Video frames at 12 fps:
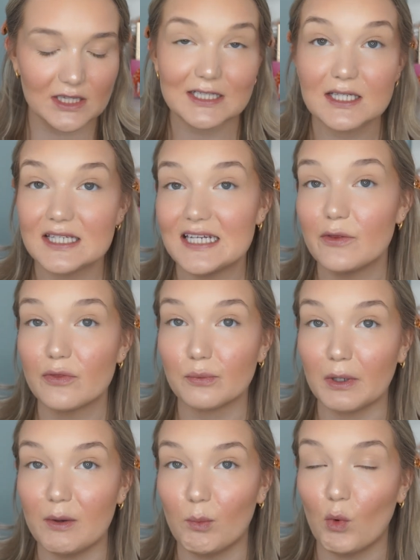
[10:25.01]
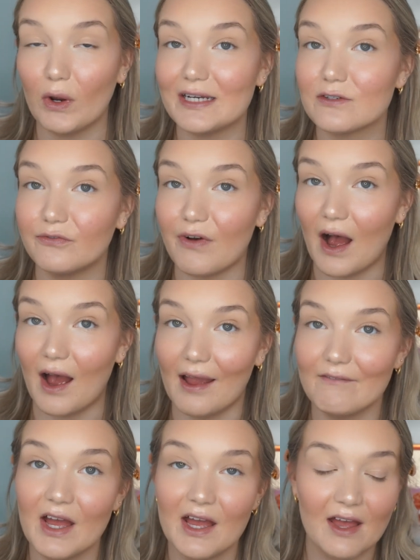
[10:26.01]
This is in
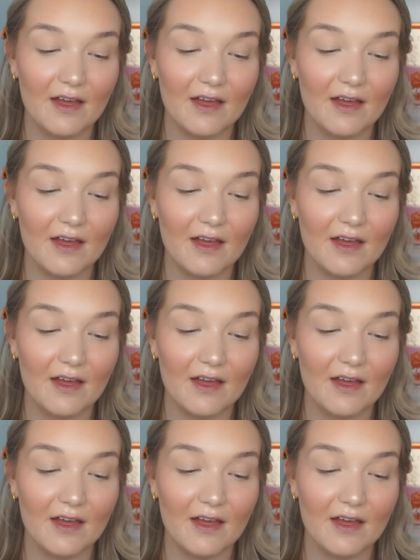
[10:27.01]
3.5.